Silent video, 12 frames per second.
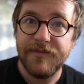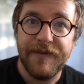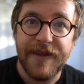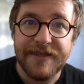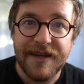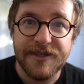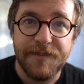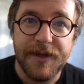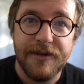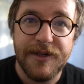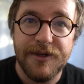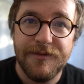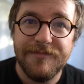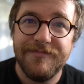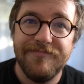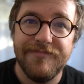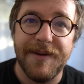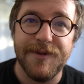If that sounds appealing to you,
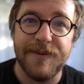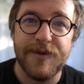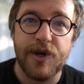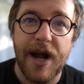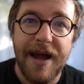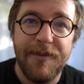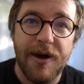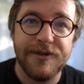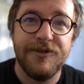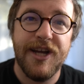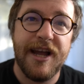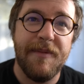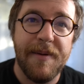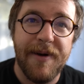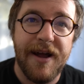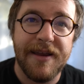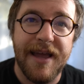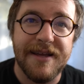maybe subscribe. Also check out my
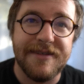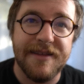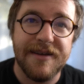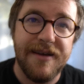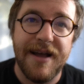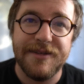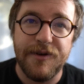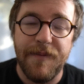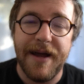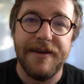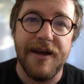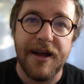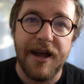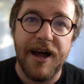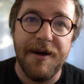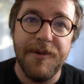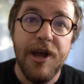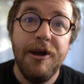podcast at
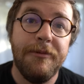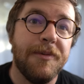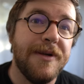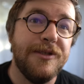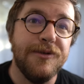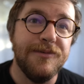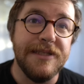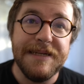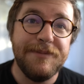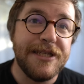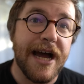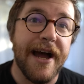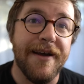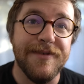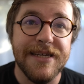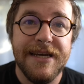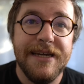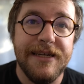theclassicalmind.com, where we do deep
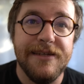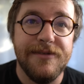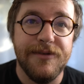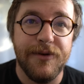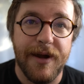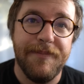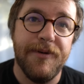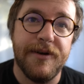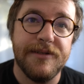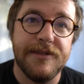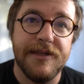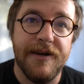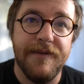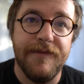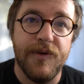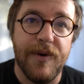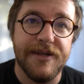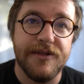dives into the great books
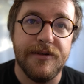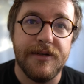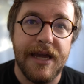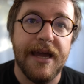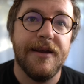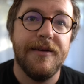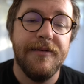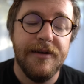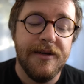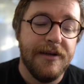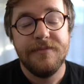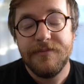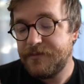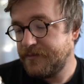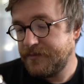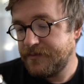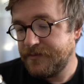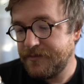of the Western canon.
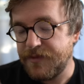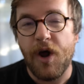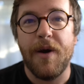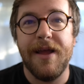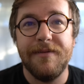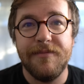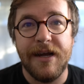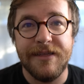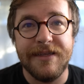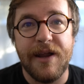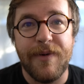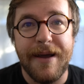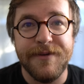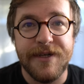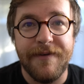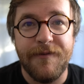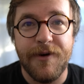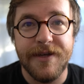All right, I think that wraps
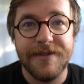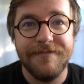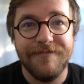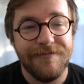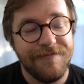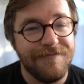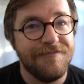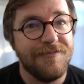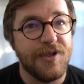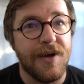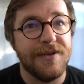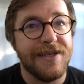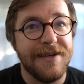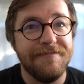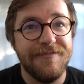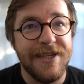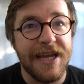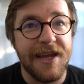it up for us. So I'll say
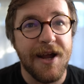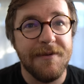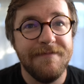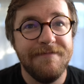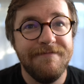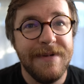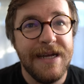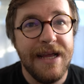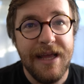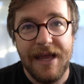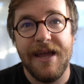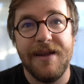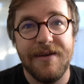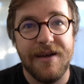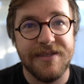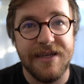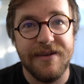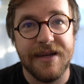take care, and
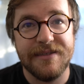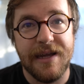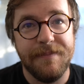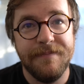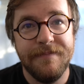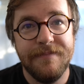I'll see you next time.